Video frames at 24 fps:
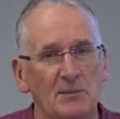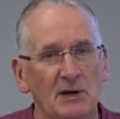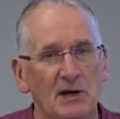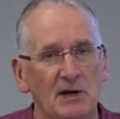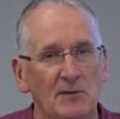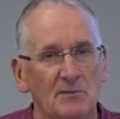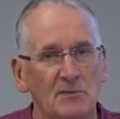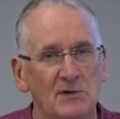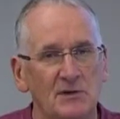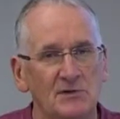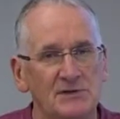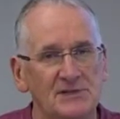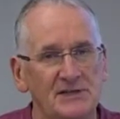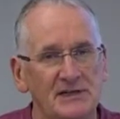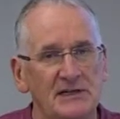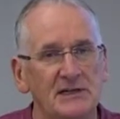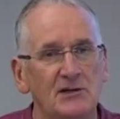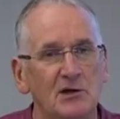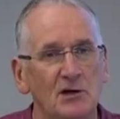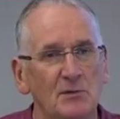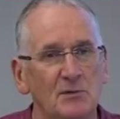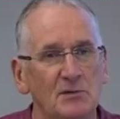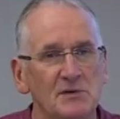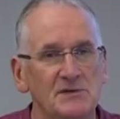about muse-
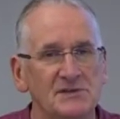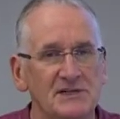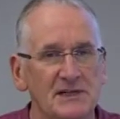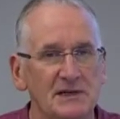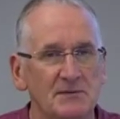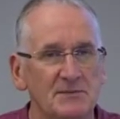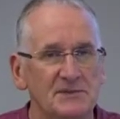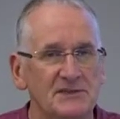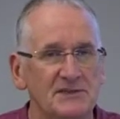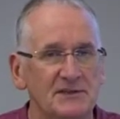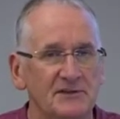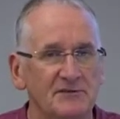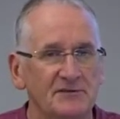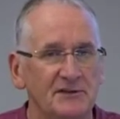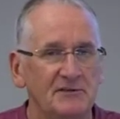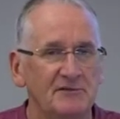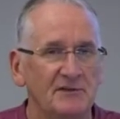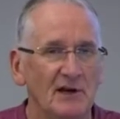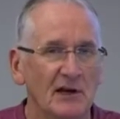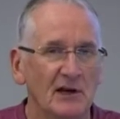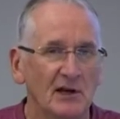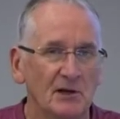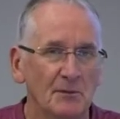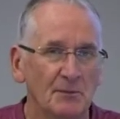eco museums have
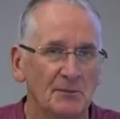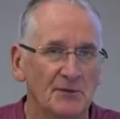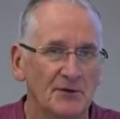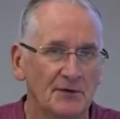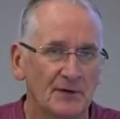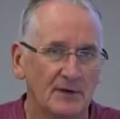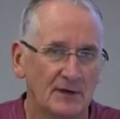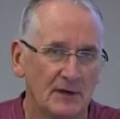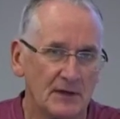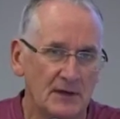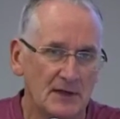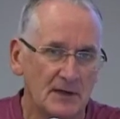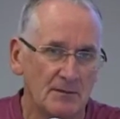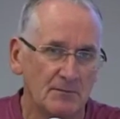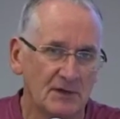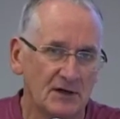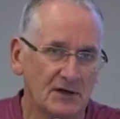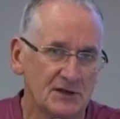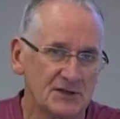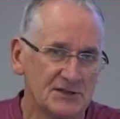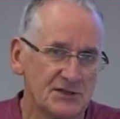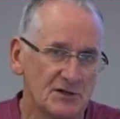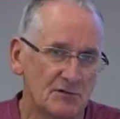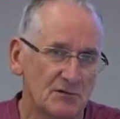developed.
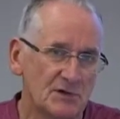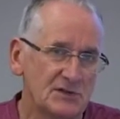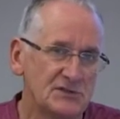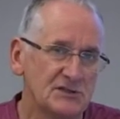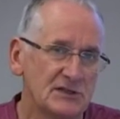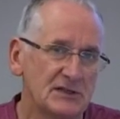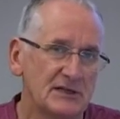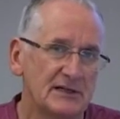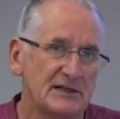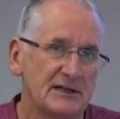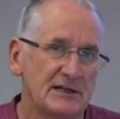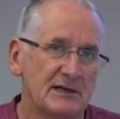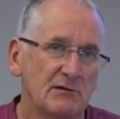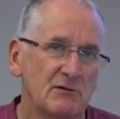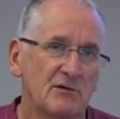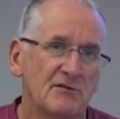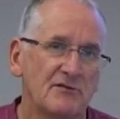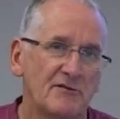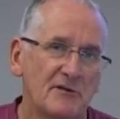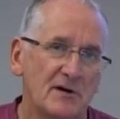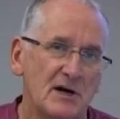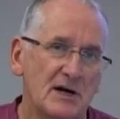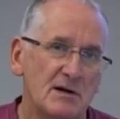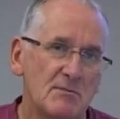Because originally they were
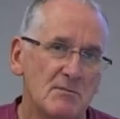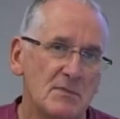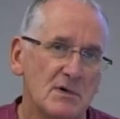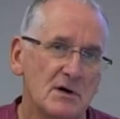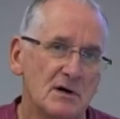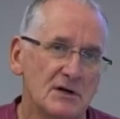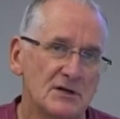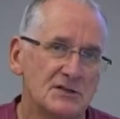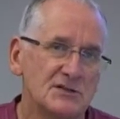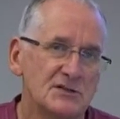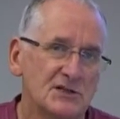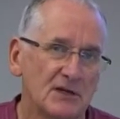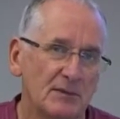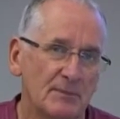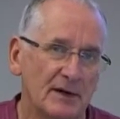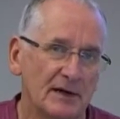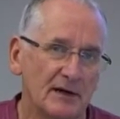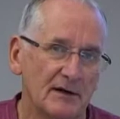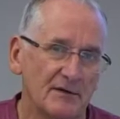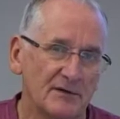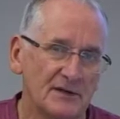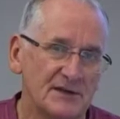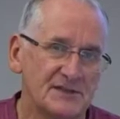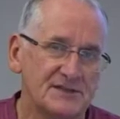very much
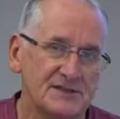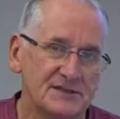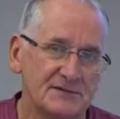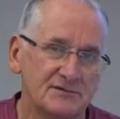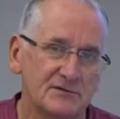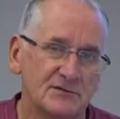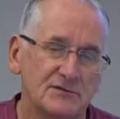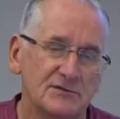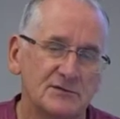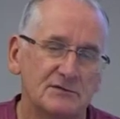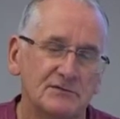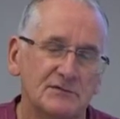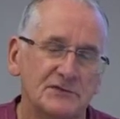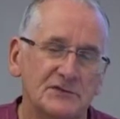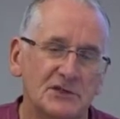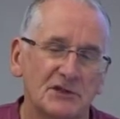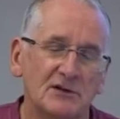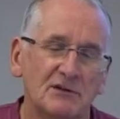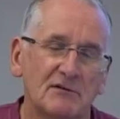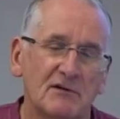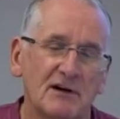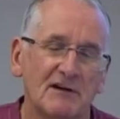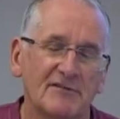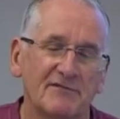about this
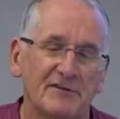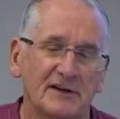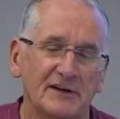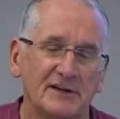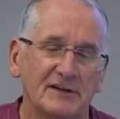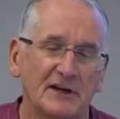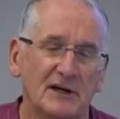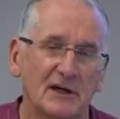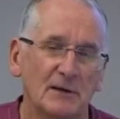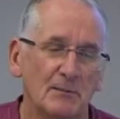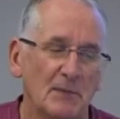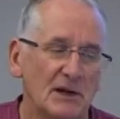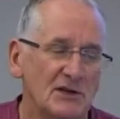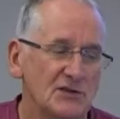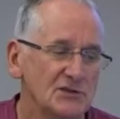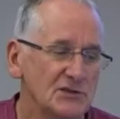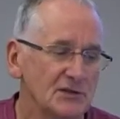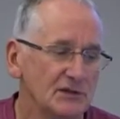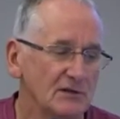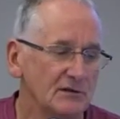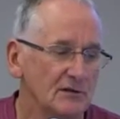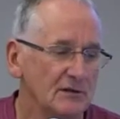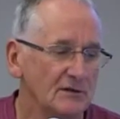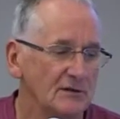geographic
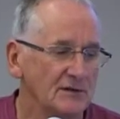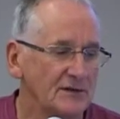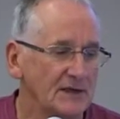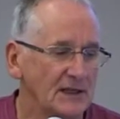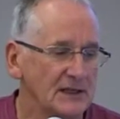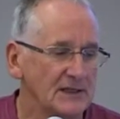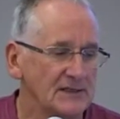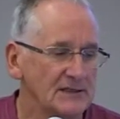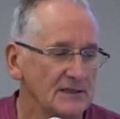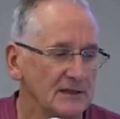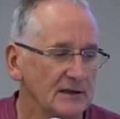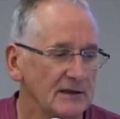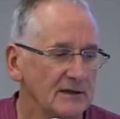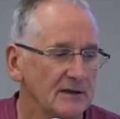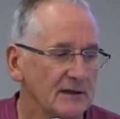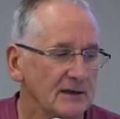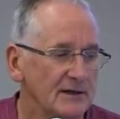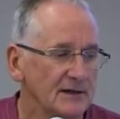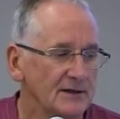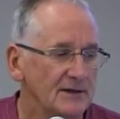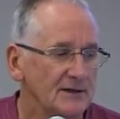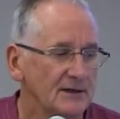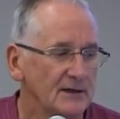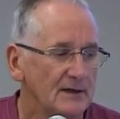dimension and things like
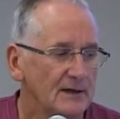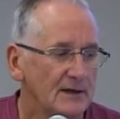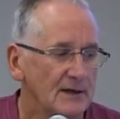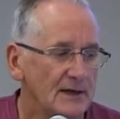that.